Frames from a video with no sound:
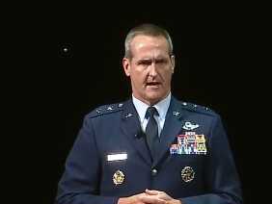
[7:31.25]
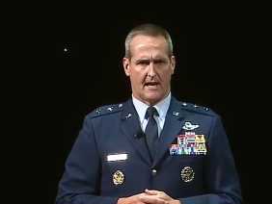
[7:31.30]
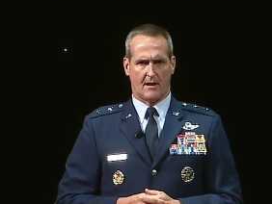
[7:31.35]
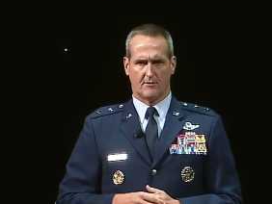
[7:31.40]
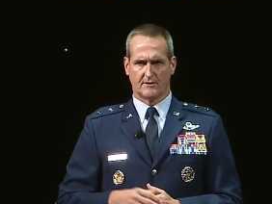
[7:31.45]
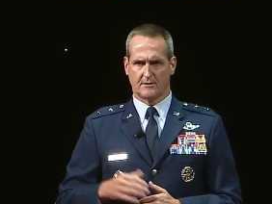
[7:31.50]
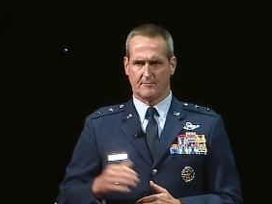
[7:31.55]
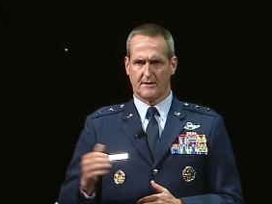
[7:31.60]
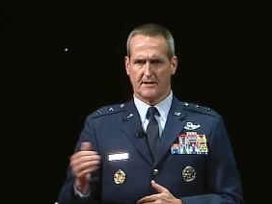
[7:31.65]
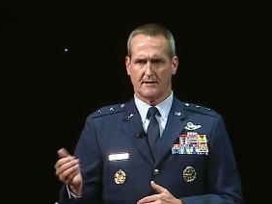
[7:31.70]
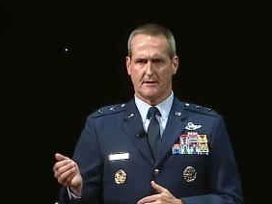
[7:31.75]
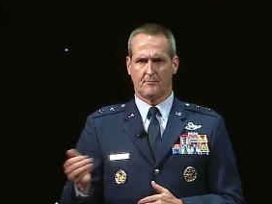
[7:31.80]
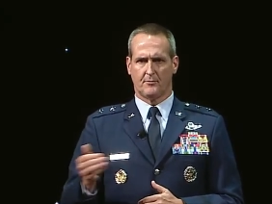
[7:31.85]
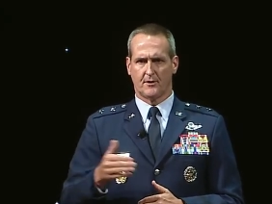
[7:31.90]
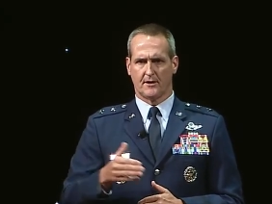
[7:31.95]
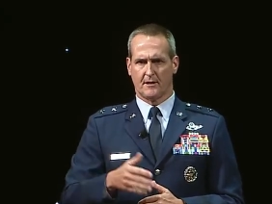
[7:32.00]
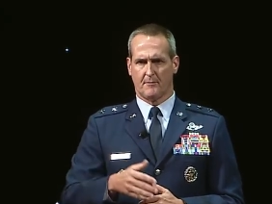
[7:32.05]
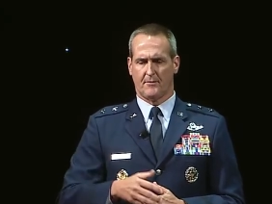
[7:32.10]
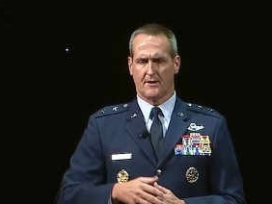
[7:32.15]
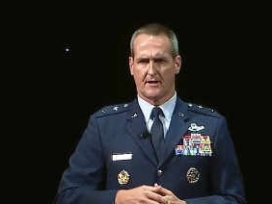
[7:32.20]
and I was immediately
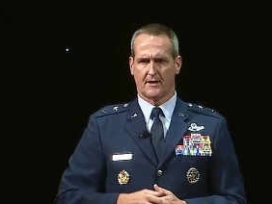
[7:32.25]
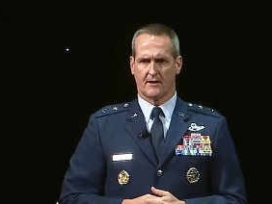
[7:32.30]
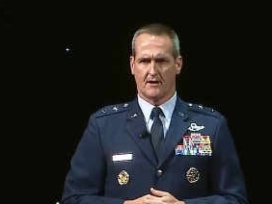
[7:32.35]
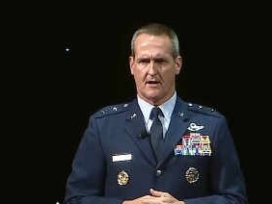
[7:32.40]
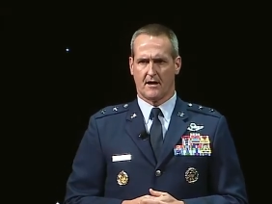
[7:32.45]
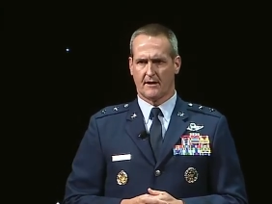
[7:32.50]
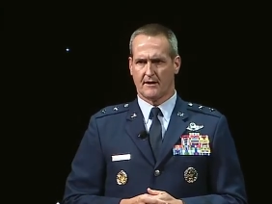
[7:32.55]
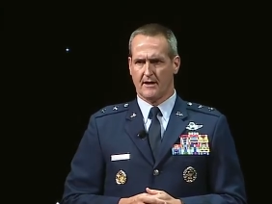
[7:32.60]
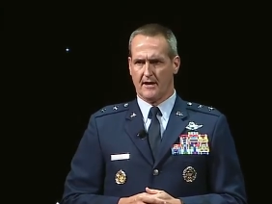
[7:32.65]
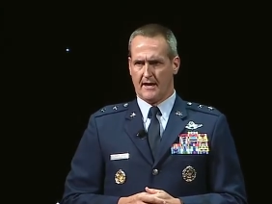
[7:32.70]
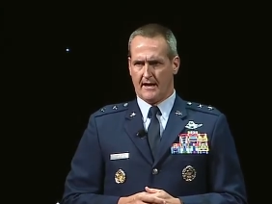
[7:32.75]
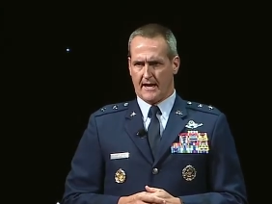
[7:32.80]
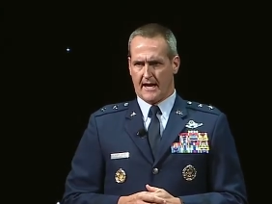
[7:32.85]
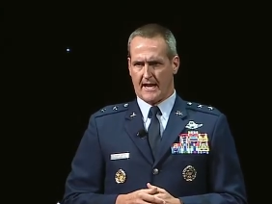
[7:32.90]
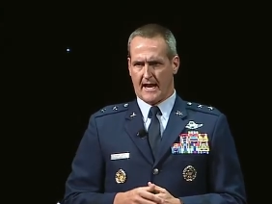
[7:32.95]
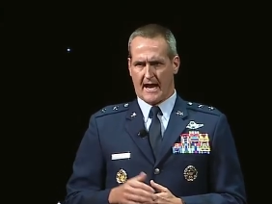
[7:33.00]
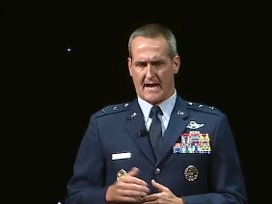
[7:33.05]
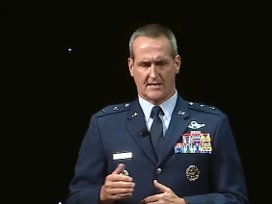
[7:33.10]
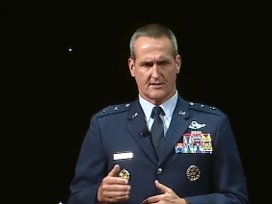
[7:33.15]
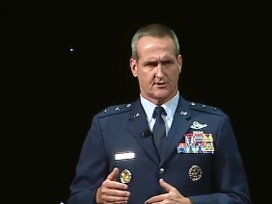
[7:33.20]
put in the Pentagon
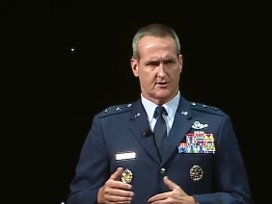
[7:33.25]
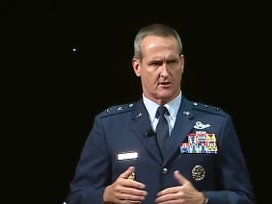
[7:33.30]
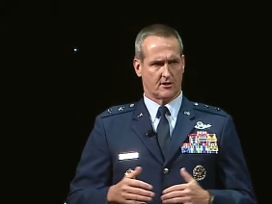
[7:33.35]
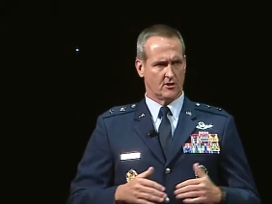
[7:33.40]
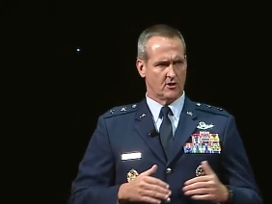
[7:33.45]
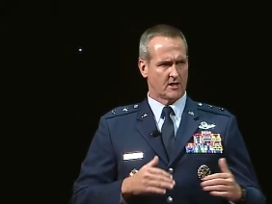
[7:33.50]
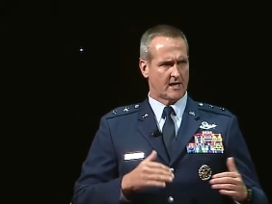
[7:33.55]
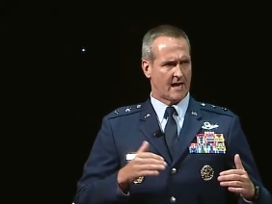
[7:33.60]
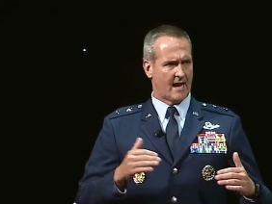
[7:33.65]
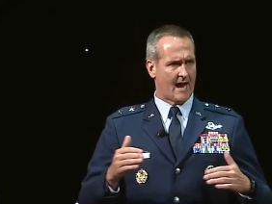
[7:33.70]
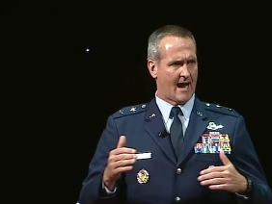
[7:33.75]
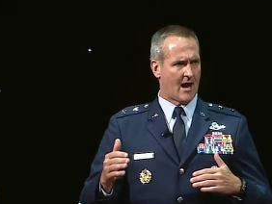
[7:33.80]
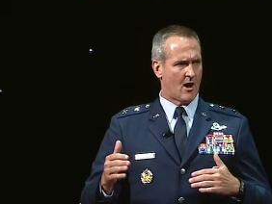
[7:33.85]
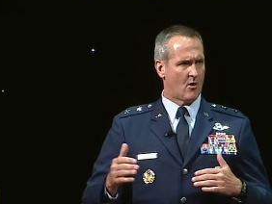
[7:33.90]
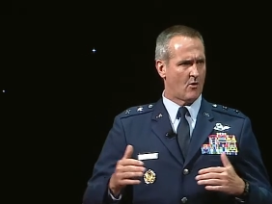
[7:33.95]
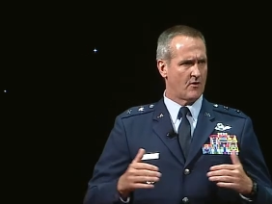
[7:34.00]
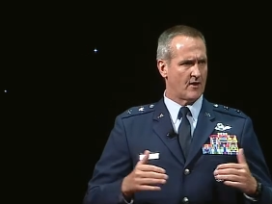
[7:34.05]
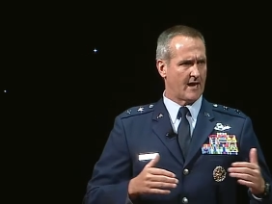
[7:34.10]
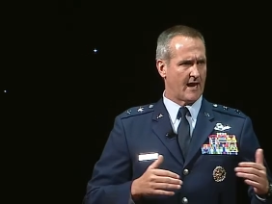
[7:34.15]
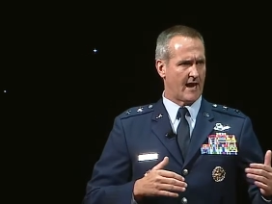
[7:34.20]
and asked to look at
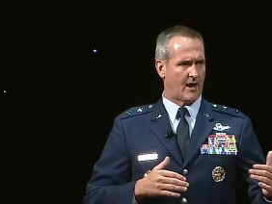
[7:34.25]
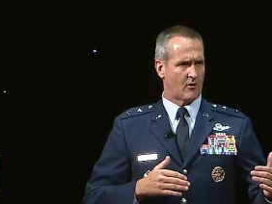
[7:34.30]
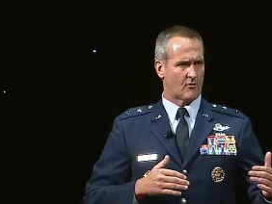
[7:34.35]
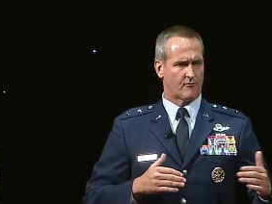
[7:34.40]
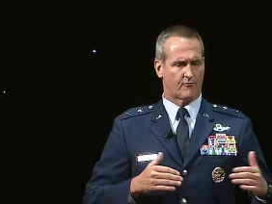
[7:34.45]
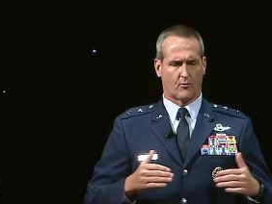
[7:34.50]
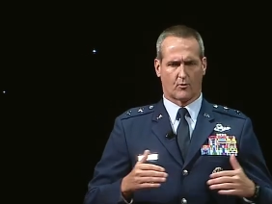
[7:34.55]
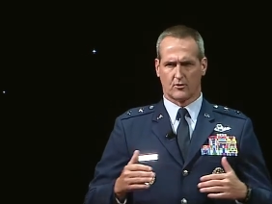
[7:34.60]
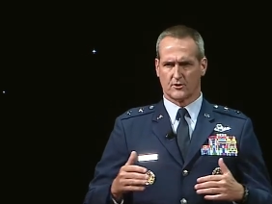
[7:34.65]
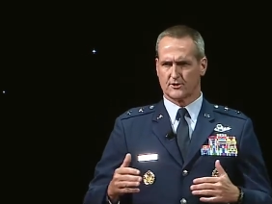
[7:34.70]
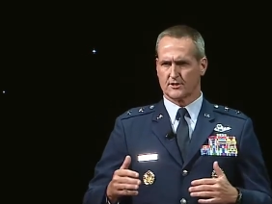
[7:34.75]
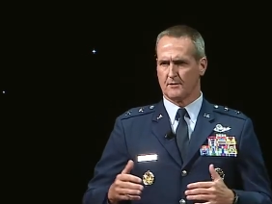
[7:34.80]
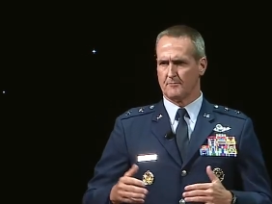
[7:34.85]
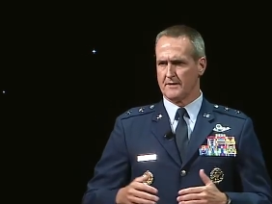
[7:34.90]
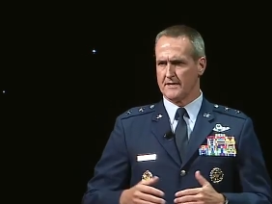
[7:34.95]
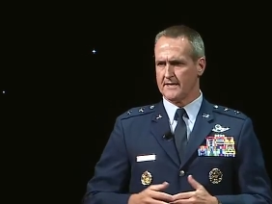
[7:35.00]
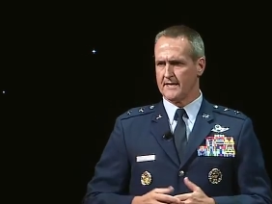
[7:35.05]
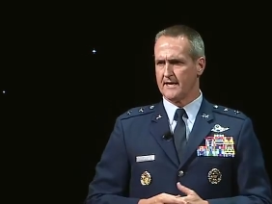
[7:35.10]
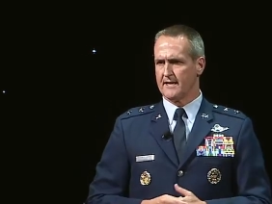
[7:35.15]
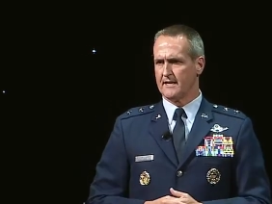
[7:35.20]
how the Air Force
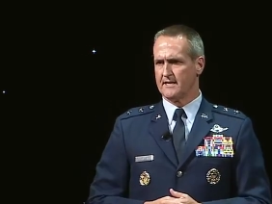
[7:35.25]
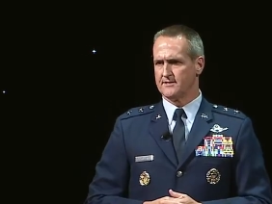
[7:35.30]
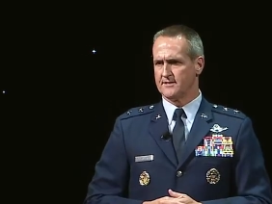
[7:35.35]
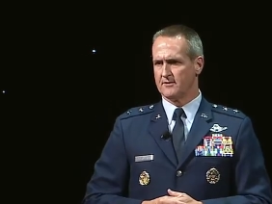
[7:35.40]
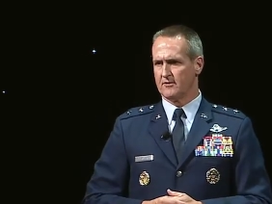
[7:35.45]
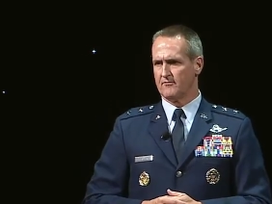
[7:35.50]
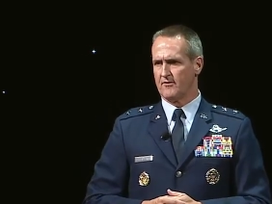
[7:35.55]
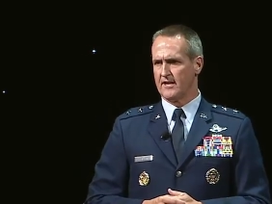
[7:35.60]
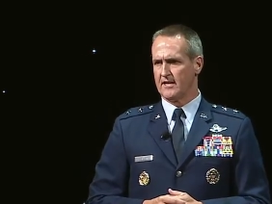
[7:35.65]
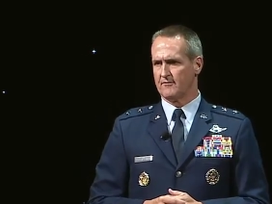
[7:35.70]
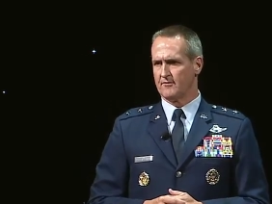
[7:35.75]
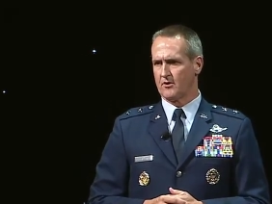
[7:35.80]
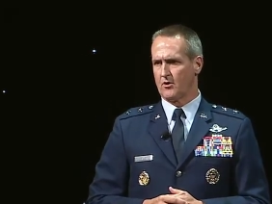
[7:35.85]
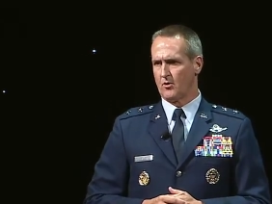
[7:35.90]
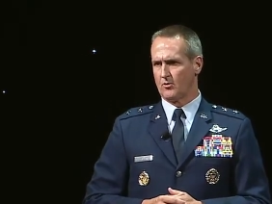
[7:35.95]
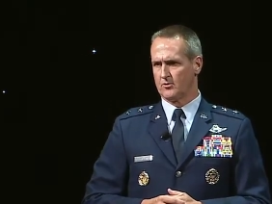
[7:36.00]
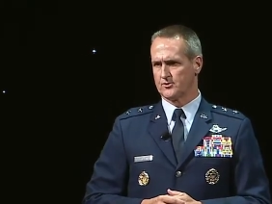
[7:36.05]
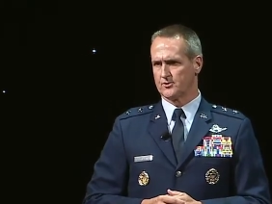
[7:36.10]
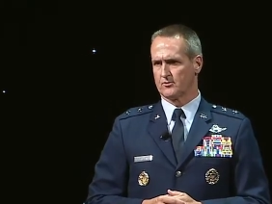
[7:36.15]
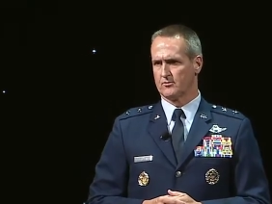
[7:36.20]
could begin its innovative
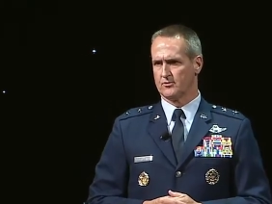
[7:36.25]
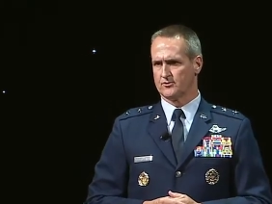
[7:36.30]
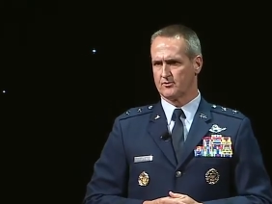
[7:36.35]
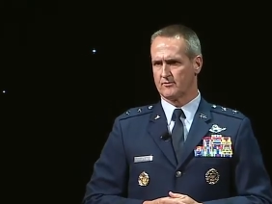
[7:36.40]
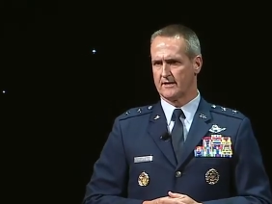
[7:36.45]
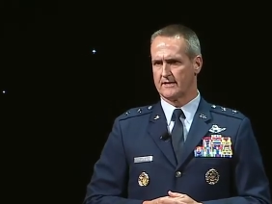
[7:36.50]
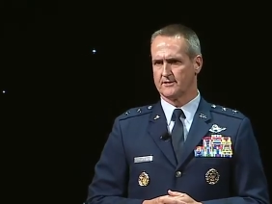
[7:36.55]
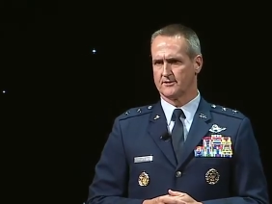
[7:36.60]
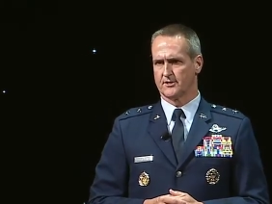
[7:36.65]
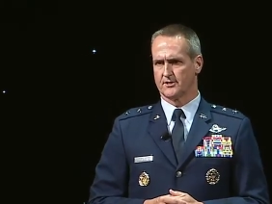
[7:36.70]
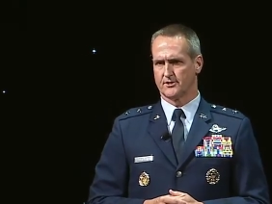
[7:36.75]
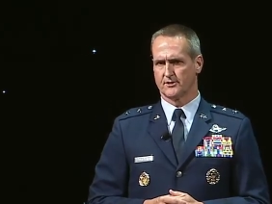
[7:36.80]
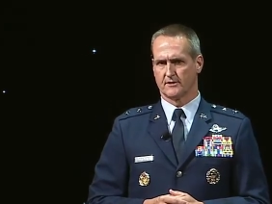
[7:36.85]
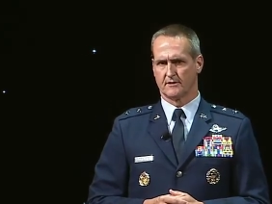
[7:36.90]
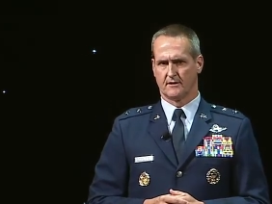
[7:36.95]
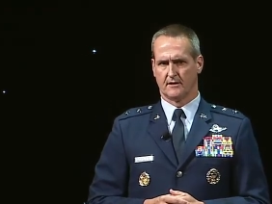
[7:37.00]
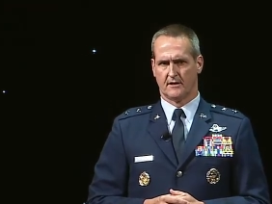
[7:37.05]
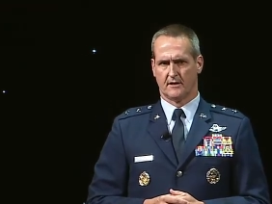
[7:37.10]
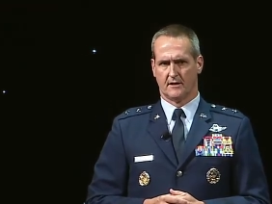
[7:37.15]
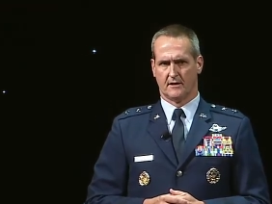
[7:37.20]
cultural transition.